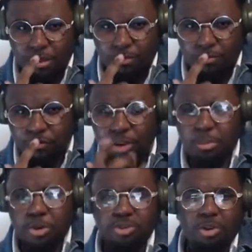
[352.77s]
for the
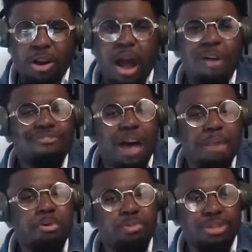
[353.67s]
most part, I'm
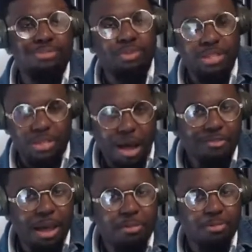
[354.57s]
vibing with the voice. I'm
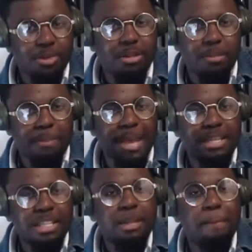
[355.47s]
vibing with
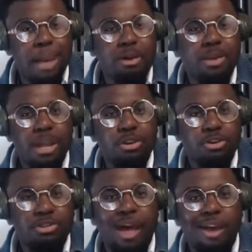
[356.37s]
mainly the male
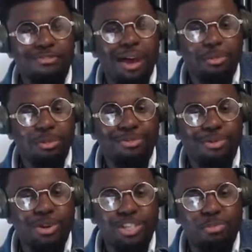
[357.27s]
characters. I vibe with their
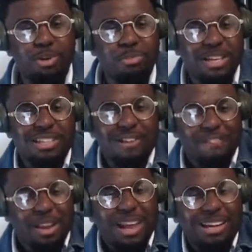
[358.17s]
voices more because they
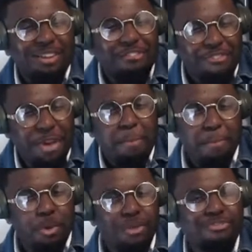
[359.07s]
feel like they fit
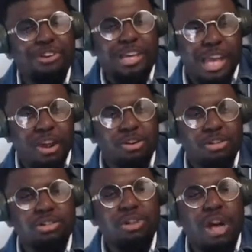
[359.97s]
more for the
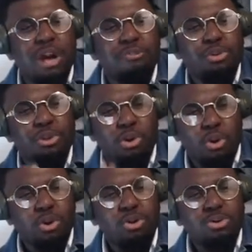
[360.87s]
characters. For the
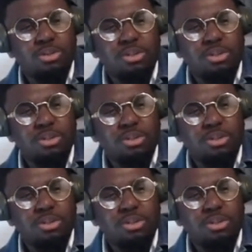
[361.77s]
girls,